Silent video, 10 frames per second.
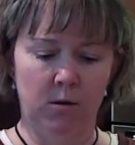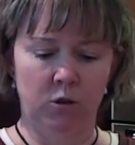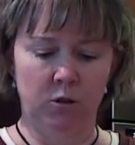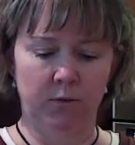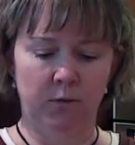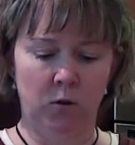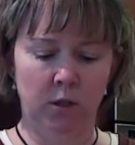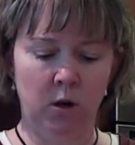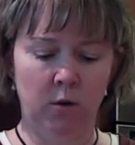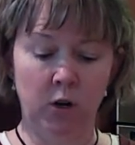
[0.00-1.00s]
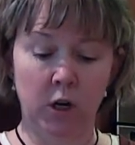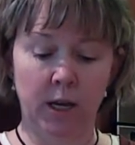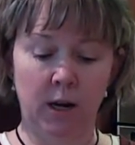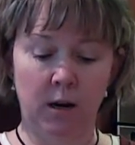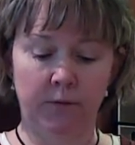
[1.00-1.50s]
Just fold it over
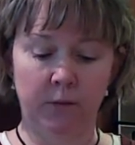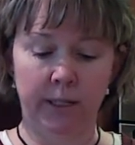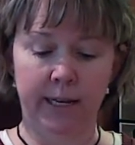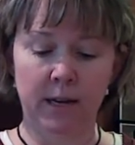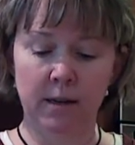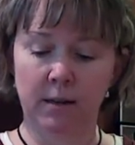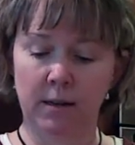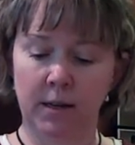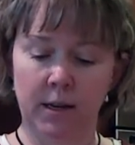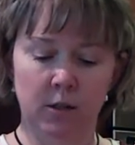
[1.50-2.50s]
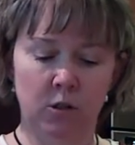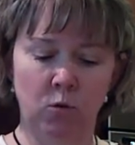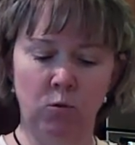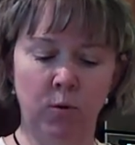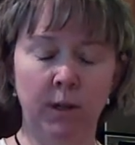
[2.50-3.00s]
carefully.
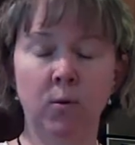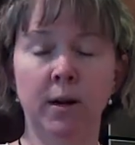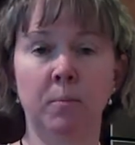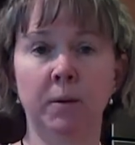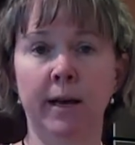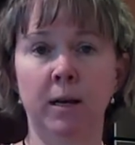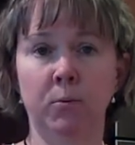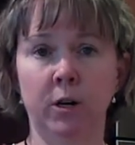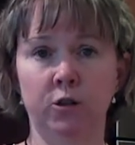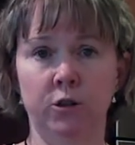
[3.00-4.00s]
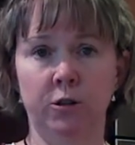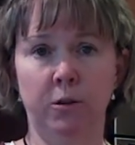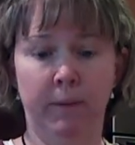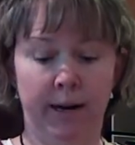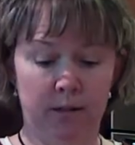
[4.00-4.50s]
Don't really want to apply any pressure to the
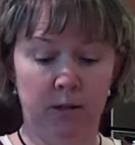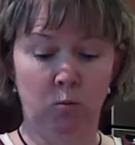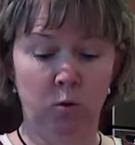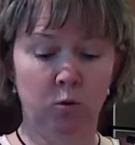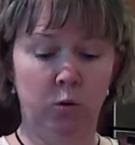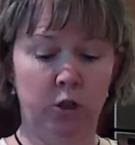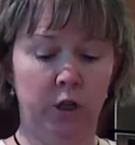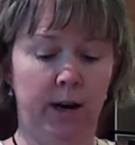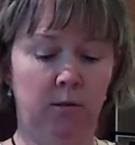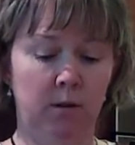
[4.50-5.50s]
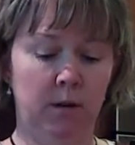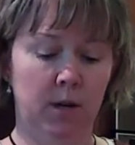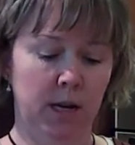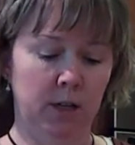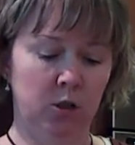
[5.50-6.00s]
bag because it will squish out.
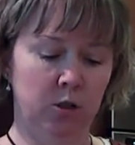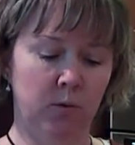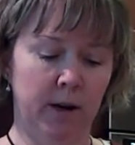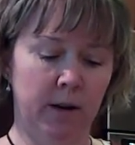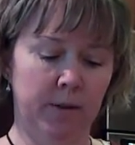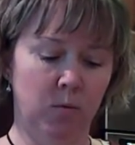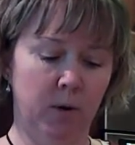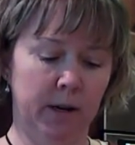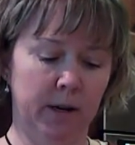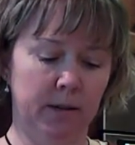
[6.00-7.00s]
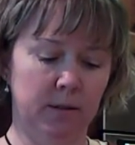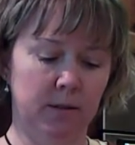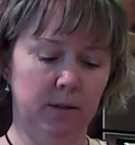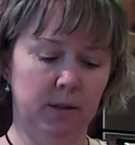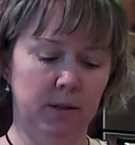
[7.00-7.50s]
And just write on there what it
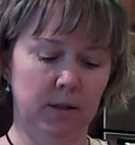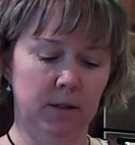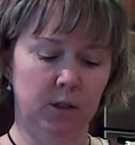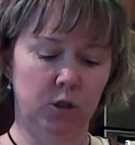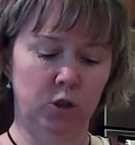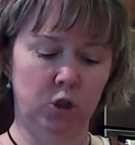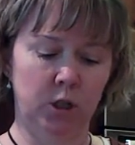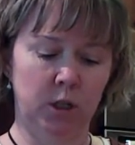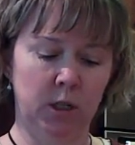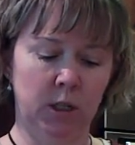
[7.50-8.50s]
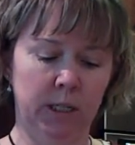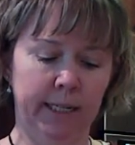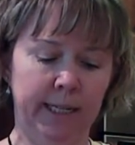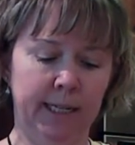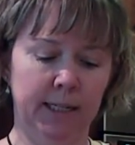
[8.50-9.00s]
is.
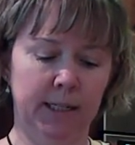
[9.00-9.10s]
Chili.